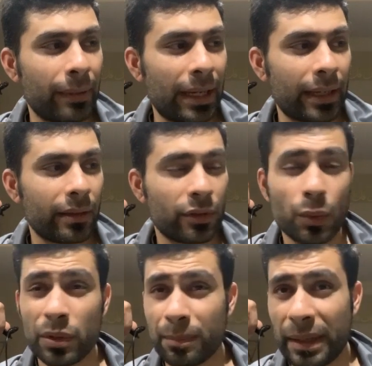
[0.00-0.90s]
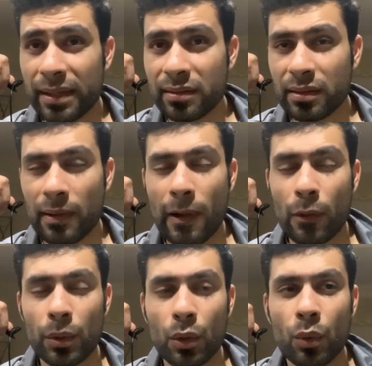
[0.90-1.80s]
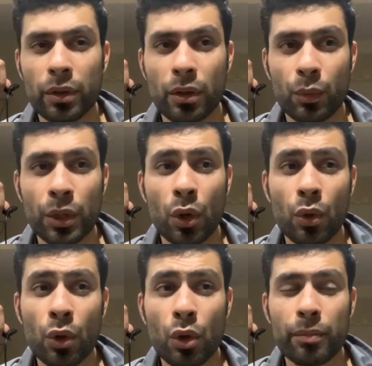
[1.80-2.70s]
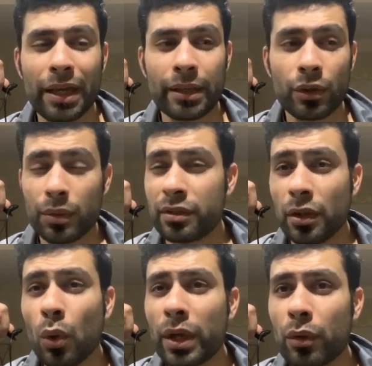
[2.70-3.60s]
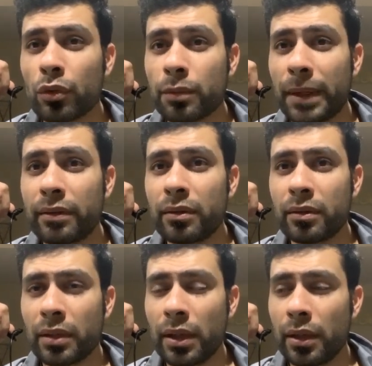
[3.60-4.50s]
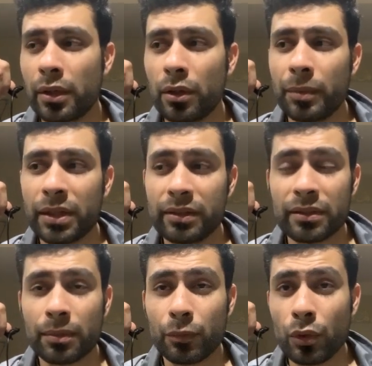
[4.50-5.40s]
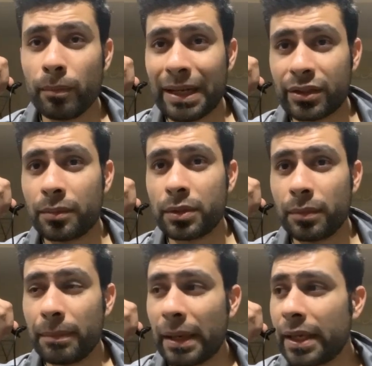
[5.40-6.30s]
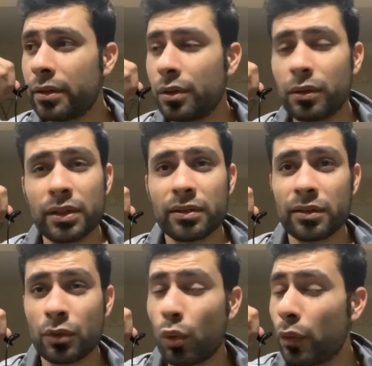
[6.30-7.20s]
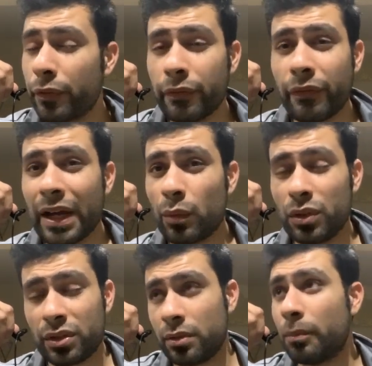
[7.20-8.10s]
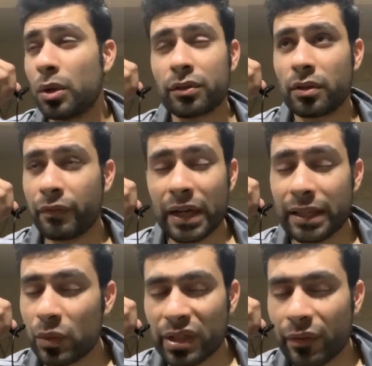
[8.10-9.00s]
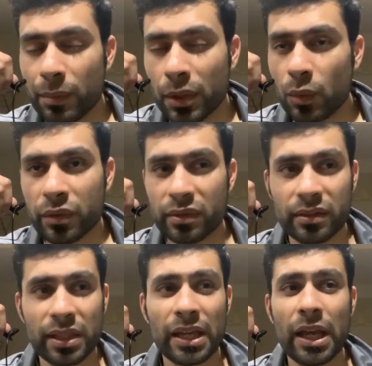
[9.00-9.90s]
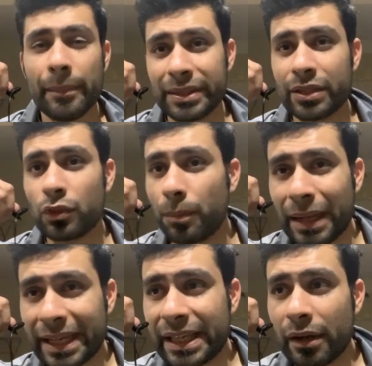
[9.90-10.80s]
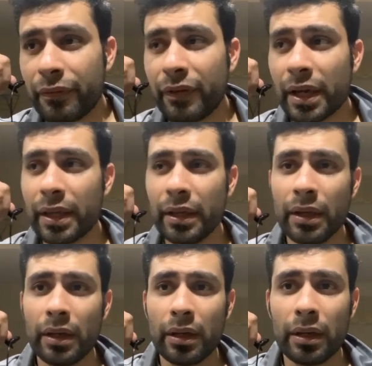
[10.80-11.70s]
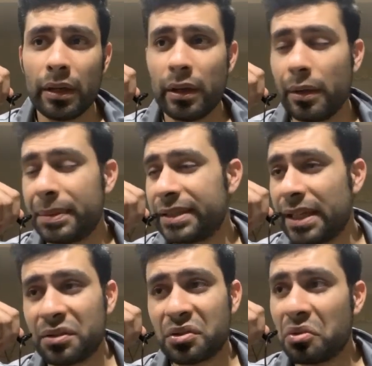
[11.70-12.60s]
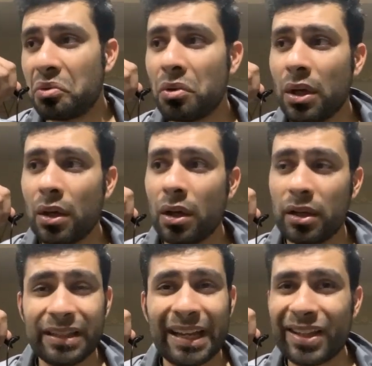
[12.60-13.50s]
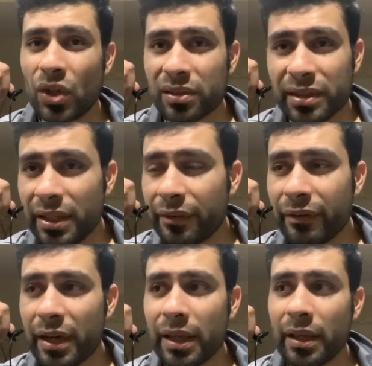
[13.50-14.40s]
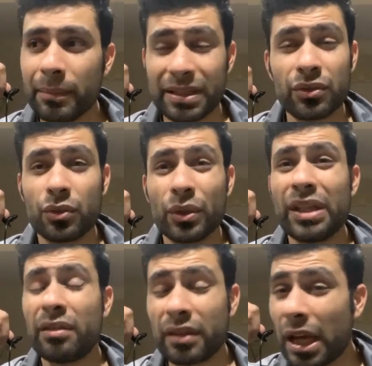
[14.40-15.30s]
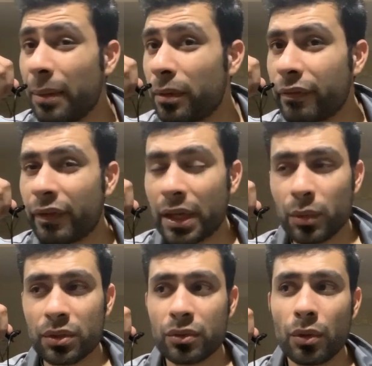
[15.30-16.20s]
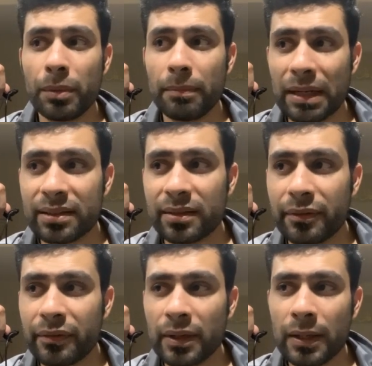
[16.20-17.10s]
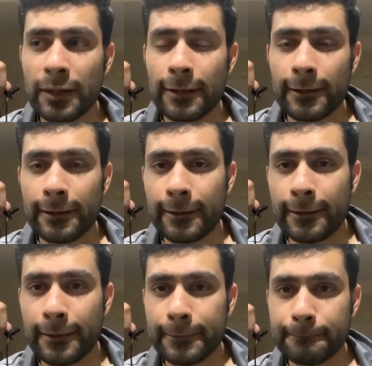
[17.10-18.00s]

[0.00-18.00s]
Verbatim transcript: back to his best. We all hope that, you know, it's the old Errol Spence, you know, because there's some good matchups to be made. You know, there's a Crawford fight, which is a monster fight, which everybody wants to see. Potential Pacquiao fight, a potential Danny Garcia fight, potential Keith Thurman fight, which could be massive. Yeah,